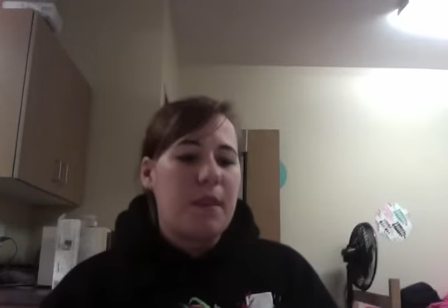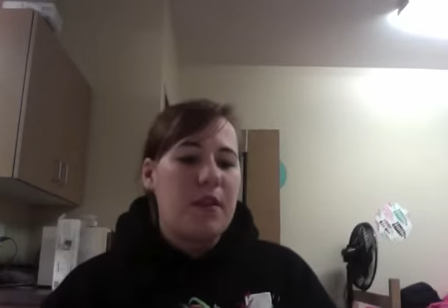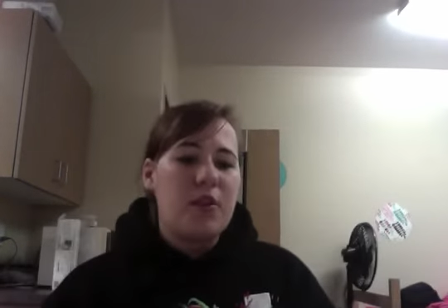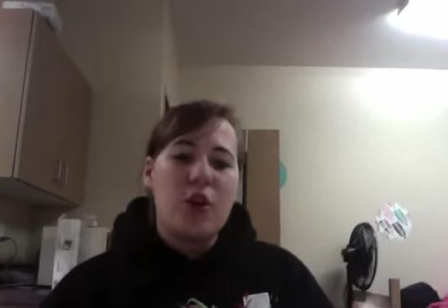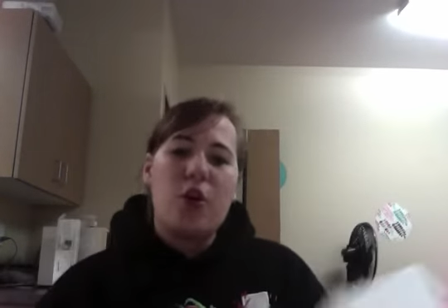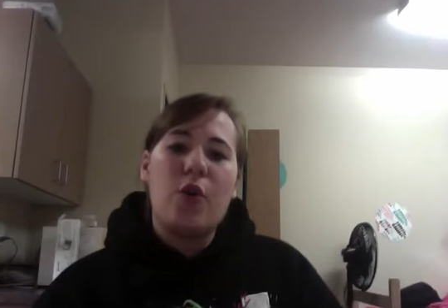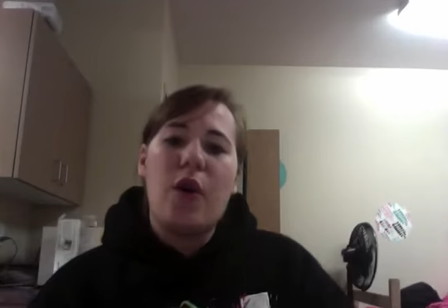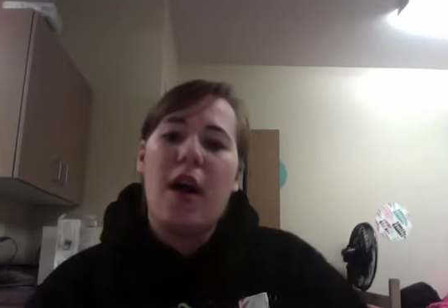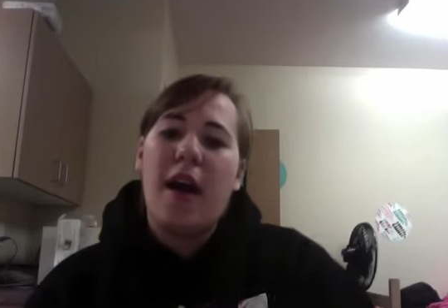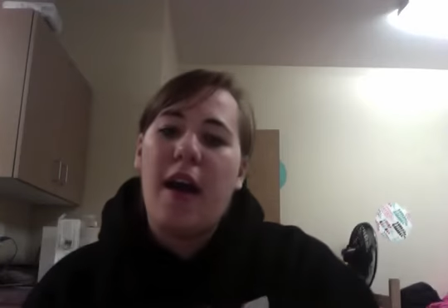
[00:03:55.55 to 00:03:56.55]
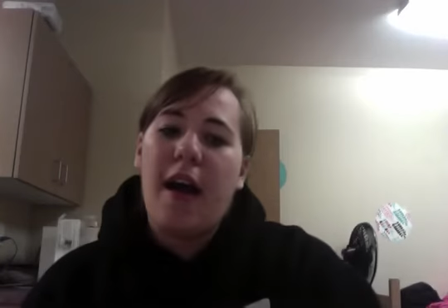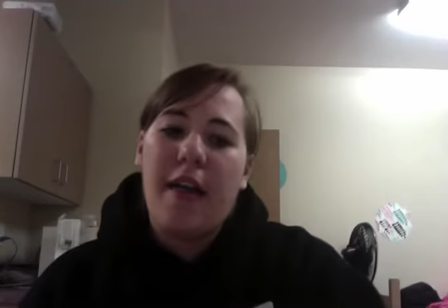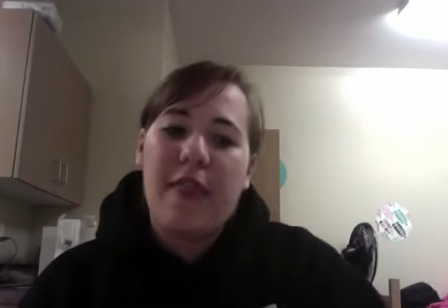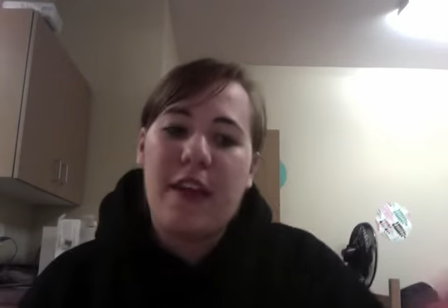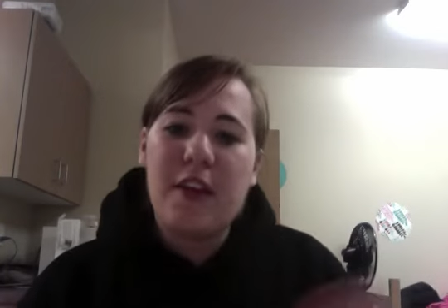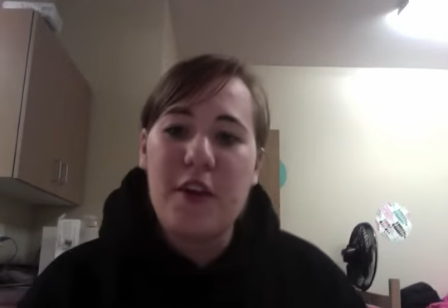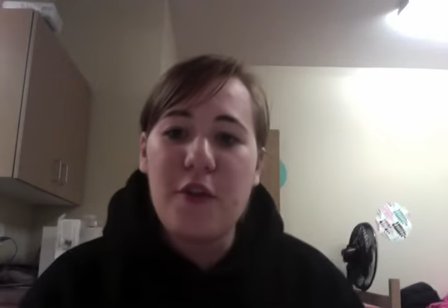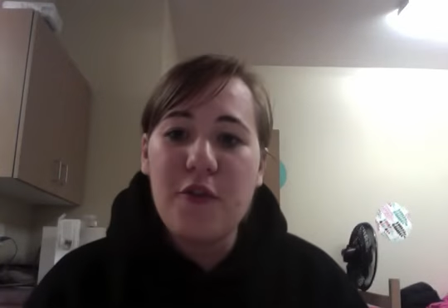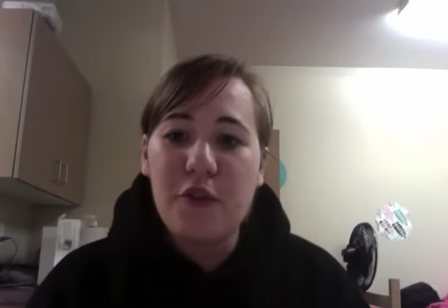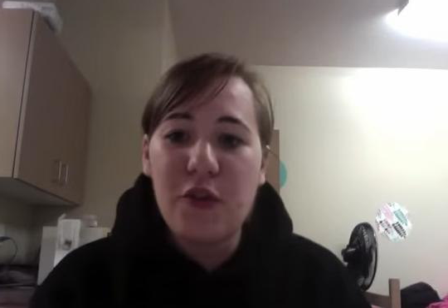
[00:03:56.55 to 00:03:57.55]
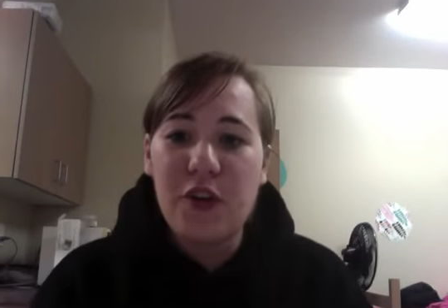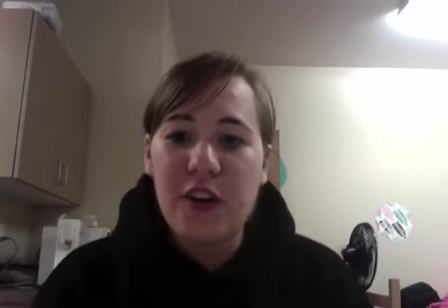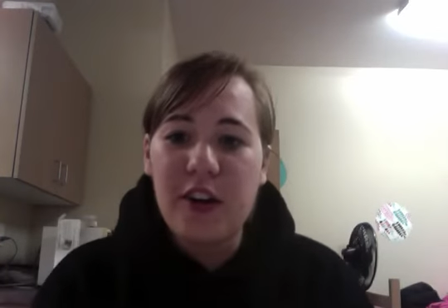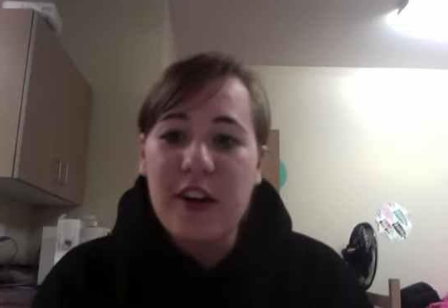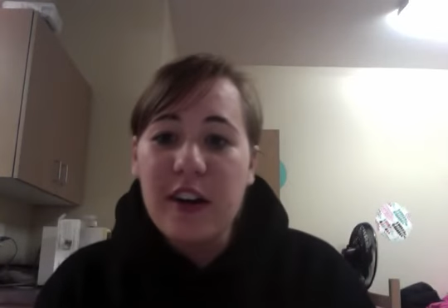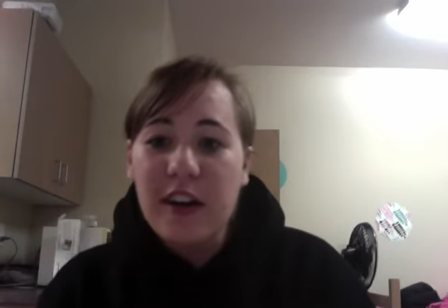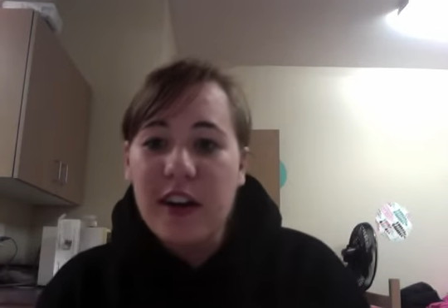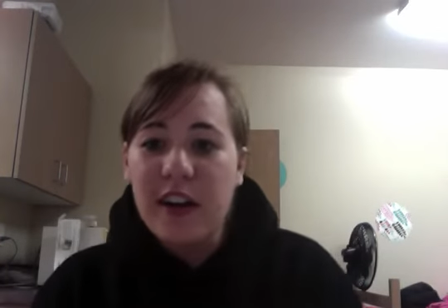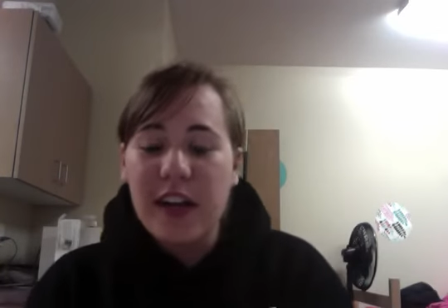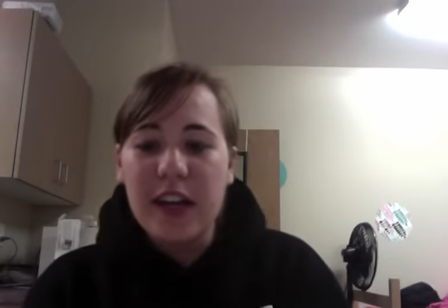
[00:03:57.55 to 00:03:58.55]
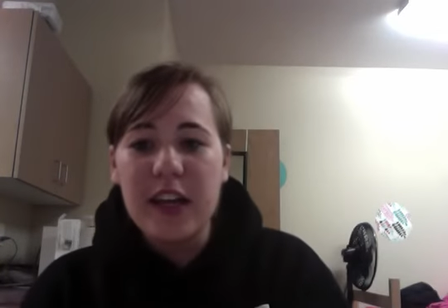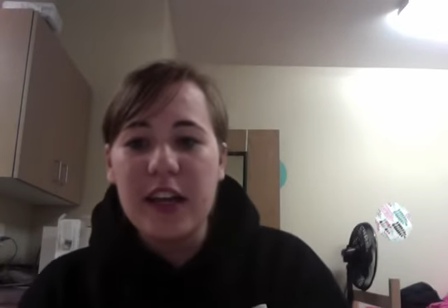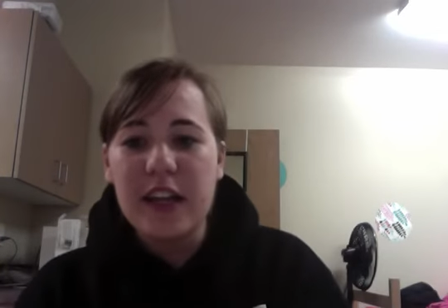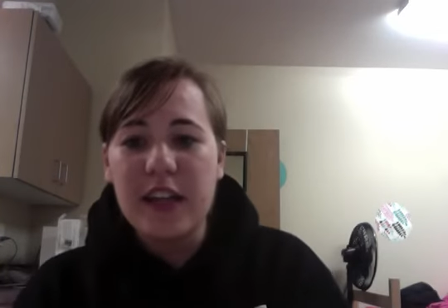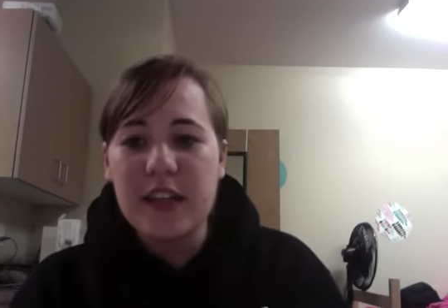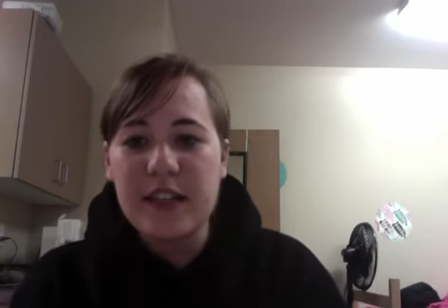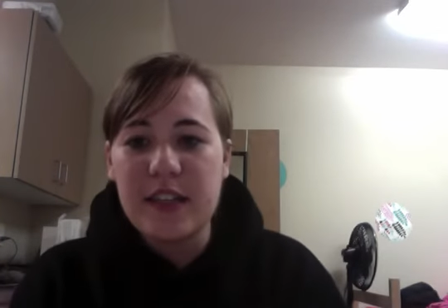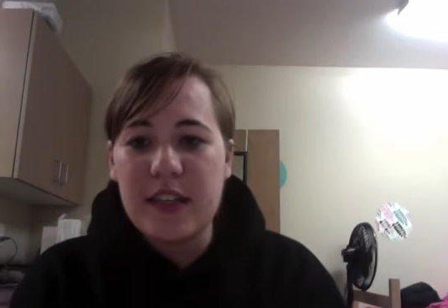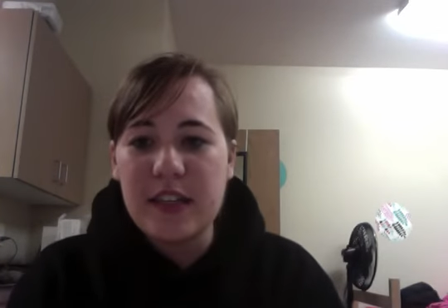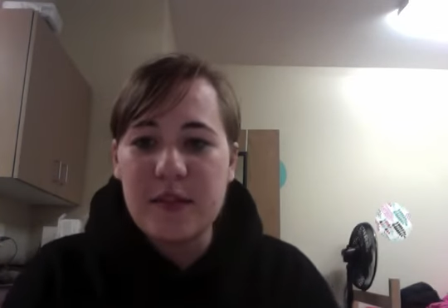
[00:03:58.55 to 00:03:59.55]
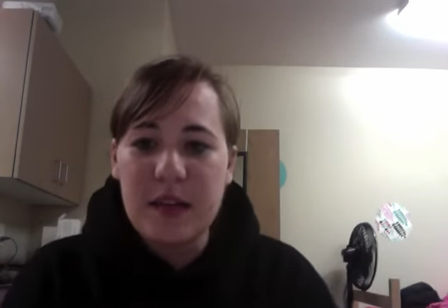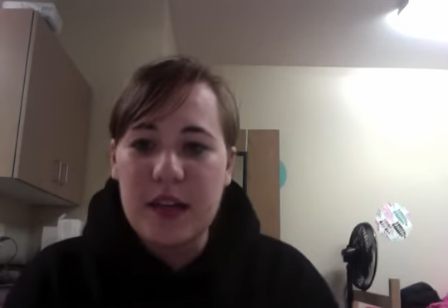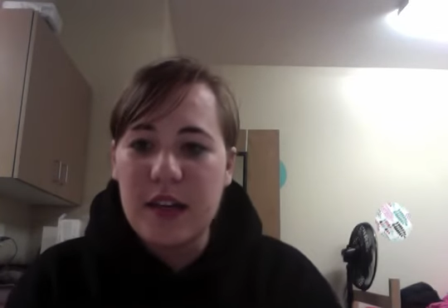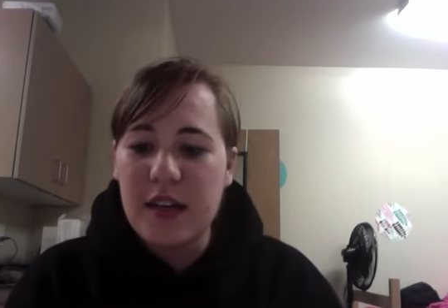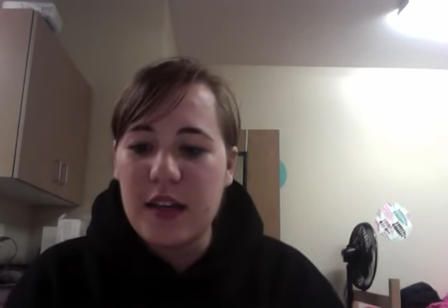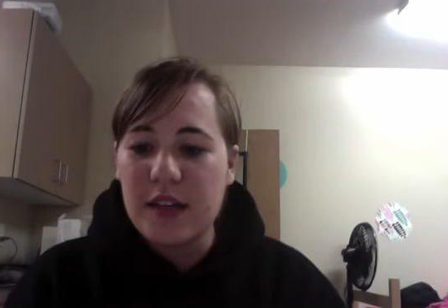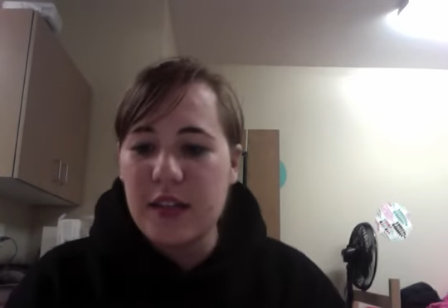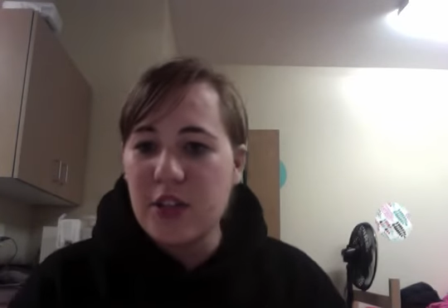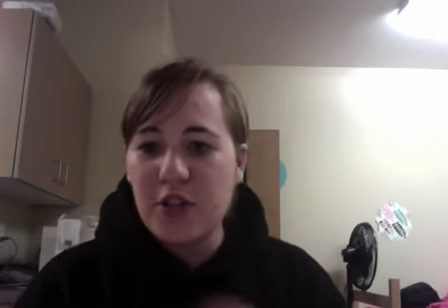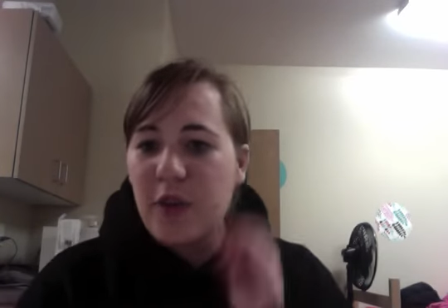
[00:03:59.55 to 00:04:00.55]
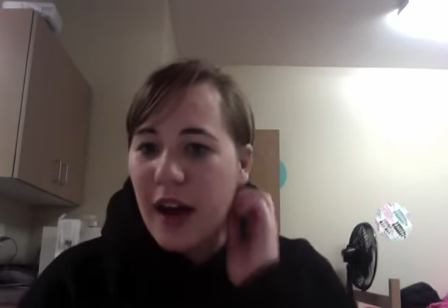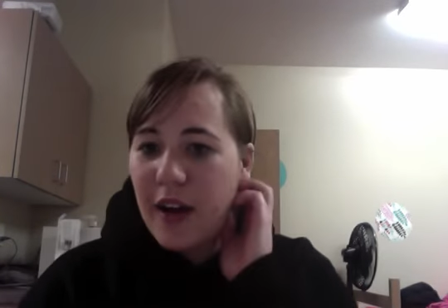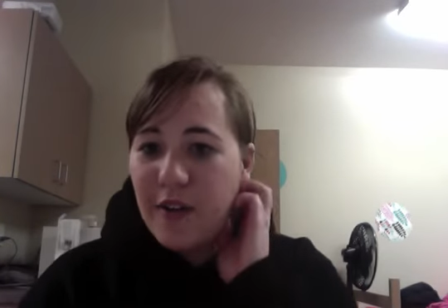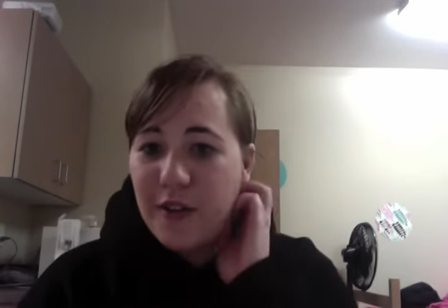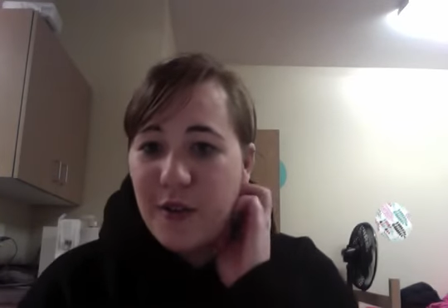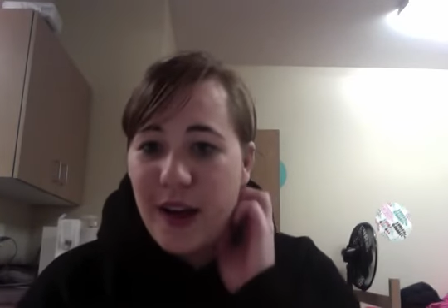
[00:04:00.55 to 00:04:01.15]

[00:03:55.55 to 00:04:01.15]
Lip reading: So thank you for listening to me teach you how to